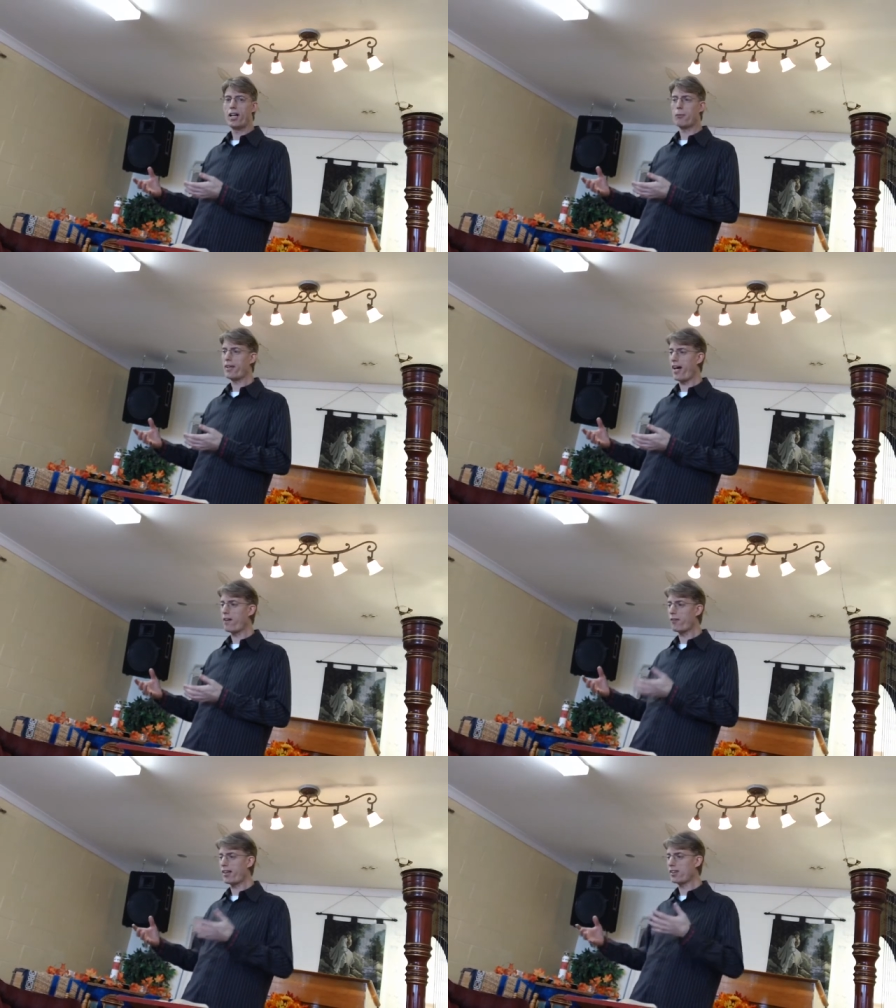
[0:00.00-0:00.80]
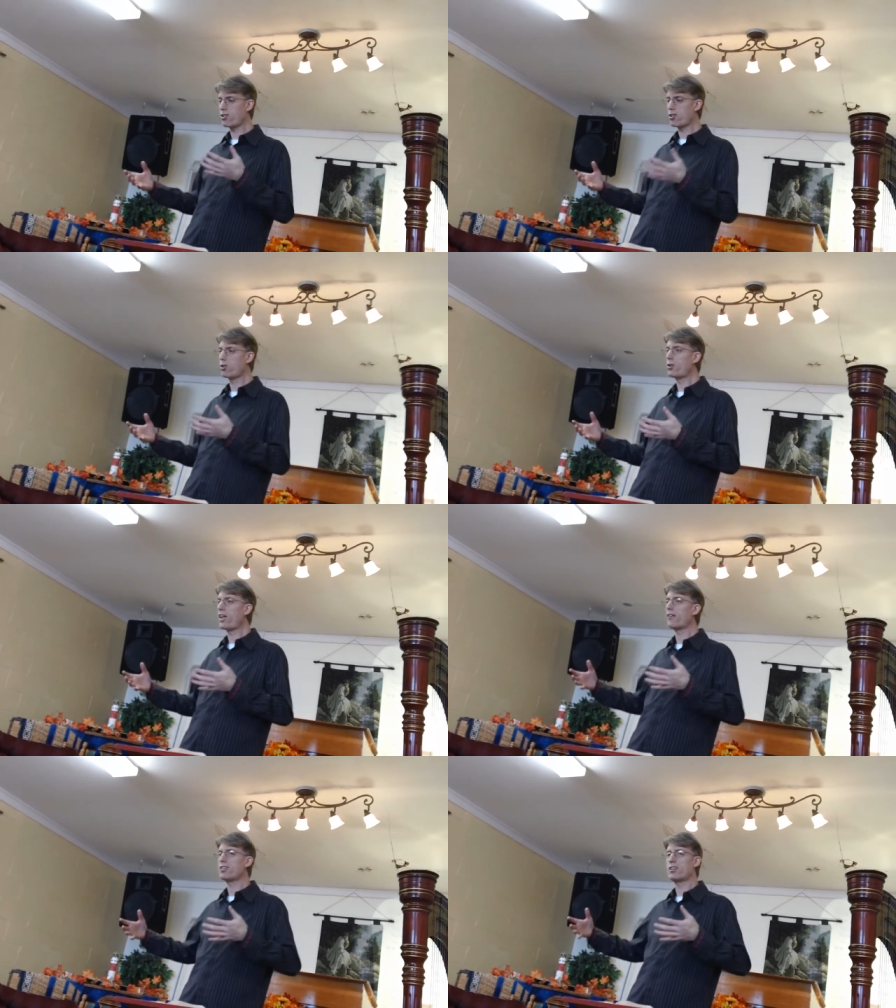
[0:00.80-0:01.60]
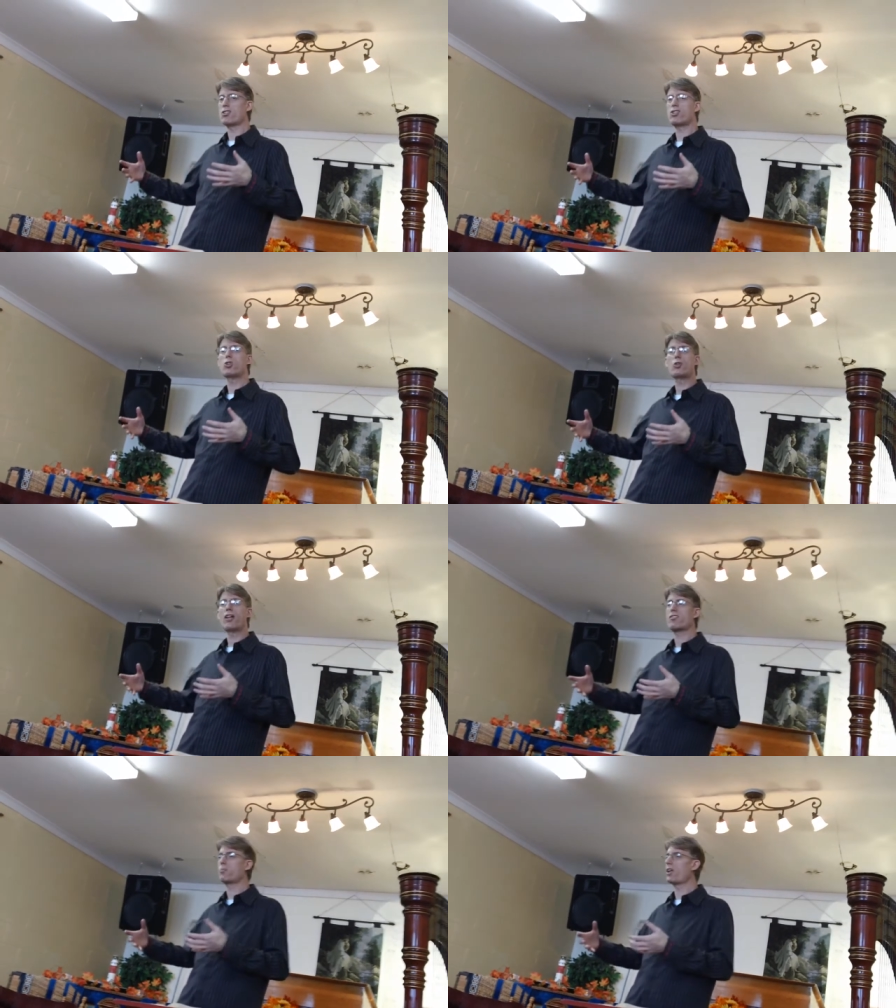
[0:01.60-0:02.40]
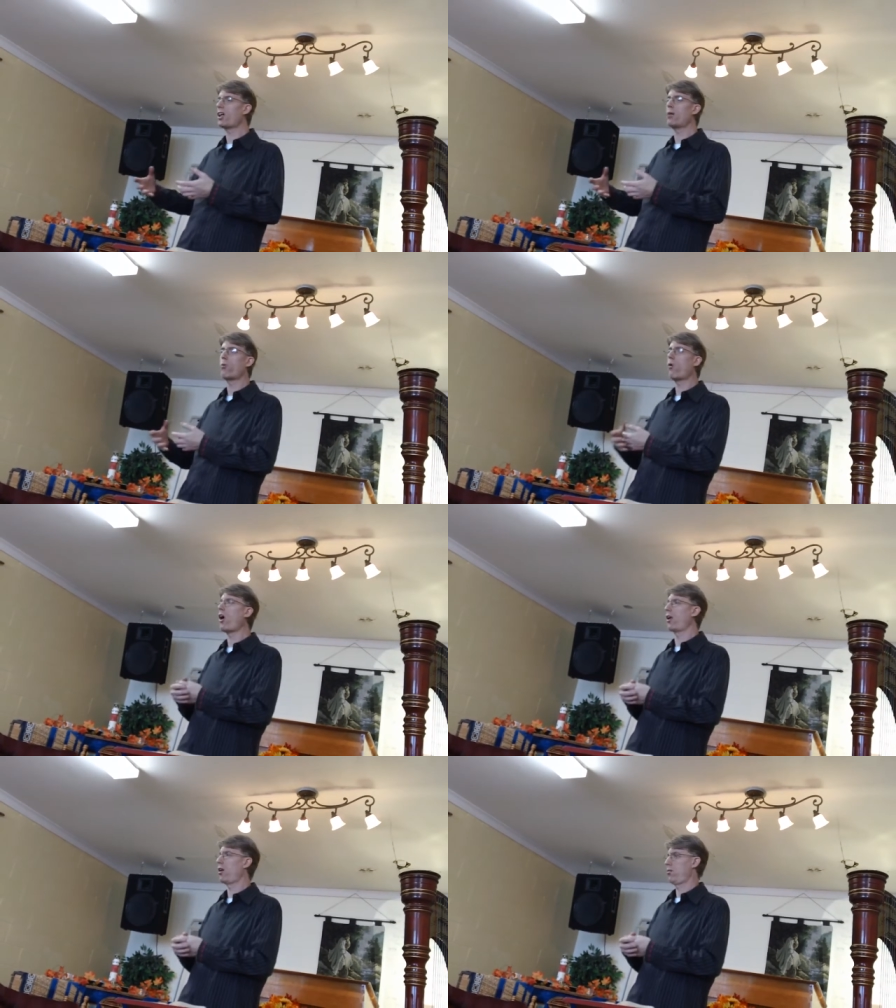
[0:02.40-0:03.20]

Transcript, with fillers: and we have like these two gifts, and these two gifts become one.